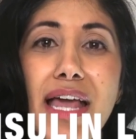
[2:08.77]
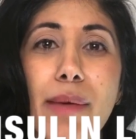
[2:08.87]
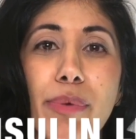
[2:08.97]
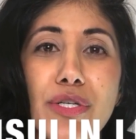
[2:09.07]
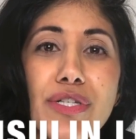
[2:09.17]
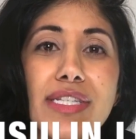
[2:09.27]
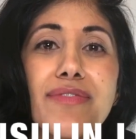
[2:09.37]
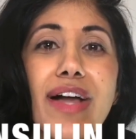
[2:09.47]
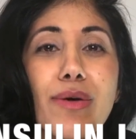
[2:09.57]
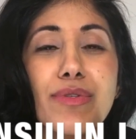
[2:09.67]
and put
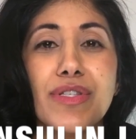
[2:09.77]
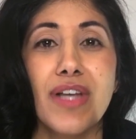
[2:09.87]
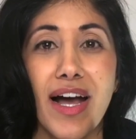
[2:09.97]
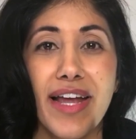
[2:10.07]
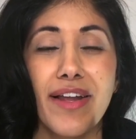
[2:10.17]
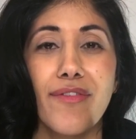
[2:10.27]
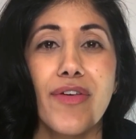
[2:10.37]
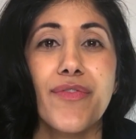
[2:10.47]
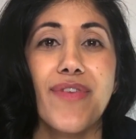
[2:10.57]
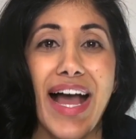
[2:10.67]
yourself outside of
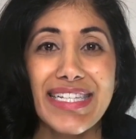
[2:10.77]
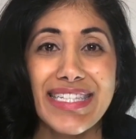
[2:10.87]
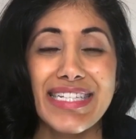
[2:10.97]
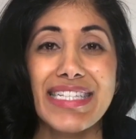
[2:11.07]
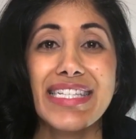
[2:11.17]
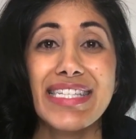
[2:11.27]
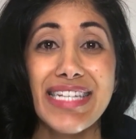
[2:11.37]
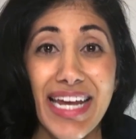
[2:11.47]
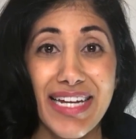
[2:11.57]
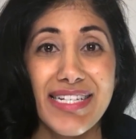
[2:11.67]
the fasted
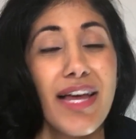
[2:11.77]
state.